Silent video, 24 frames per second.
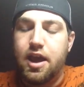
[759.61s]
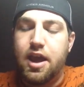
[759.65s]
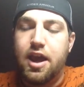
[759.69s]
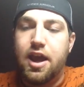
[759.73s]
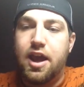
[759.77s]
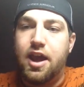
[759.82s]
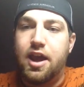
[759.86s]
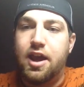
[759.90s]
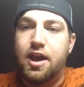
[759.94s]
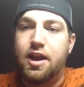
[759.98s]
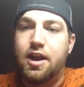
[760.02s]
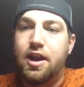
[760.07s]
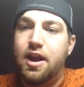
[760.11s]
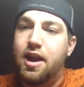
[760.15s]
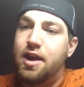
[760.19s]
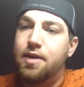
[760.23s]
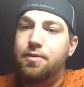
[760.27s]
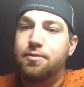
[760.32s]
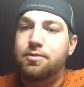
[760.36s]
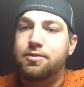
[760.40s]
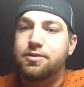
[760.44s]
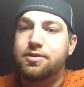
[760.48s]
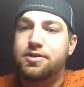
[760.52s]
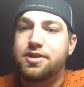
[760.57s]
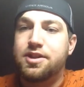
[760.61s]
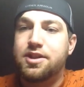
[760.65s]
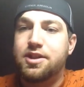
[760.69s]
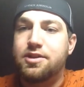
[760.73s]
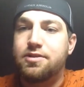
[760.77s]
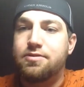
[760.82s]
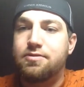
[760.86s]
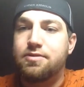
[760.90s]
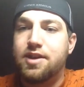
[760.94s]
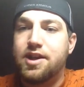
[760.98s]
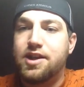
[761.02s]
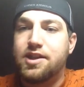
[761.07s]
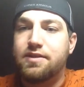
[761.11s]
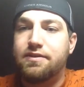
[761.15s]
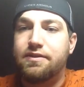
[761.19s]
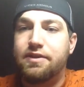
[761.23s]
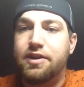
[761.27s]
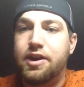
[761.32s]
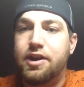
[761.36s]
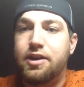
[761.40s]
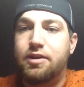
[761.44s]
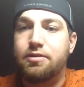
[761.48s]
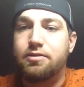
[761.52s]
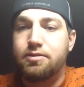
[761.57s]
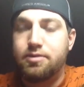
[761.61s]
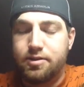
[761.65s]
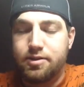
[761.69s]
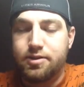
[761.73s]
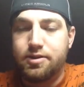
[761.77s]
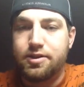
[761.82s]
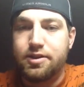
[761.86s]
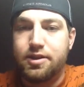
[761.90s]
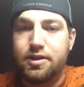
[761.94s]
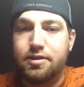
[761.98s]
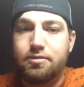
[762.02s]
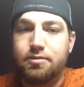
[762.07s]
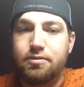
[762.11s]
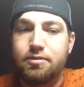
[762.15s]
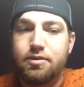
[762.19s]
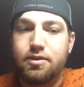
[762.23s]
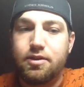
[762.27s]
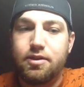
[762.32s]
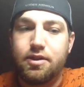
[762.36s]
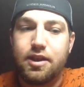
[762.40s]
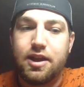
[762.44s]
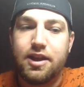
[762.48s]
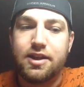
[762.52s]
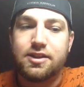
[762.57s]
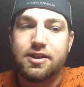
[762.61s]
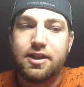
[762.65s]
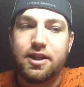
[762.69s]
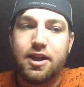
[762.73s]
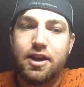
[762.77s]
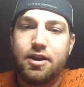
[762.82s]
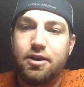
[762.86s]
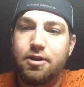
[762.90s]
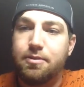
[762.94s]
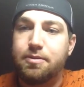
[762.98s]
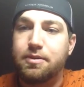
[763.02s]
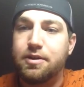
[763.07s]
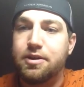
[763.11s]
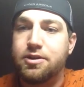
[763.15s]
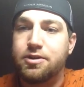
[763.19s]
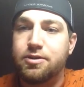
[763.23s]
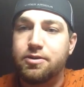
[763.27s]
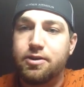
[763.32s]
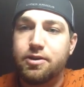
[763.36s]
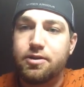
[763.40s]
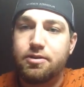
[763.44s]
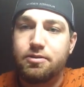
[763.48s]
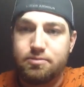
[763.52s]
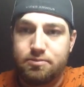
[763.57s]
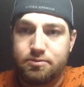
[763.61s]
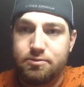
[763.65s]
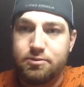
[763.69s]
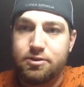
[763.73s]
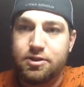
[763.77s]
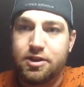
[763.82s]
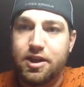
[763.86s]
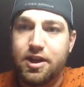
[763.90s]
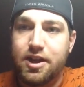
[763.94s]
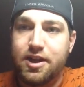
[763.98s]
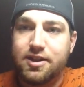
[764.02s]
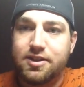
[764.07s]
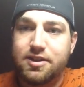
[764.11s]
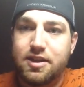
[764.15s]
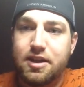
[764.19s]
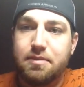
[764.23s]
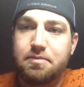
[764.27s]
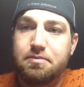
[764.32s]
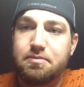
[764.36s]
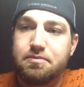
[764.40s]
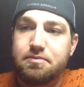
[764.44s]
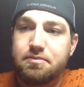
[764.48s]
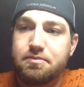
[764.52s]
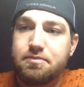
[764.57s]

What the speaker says: And I will see you next video. So, thanks a lot. Hope you enjoyed. See you next time.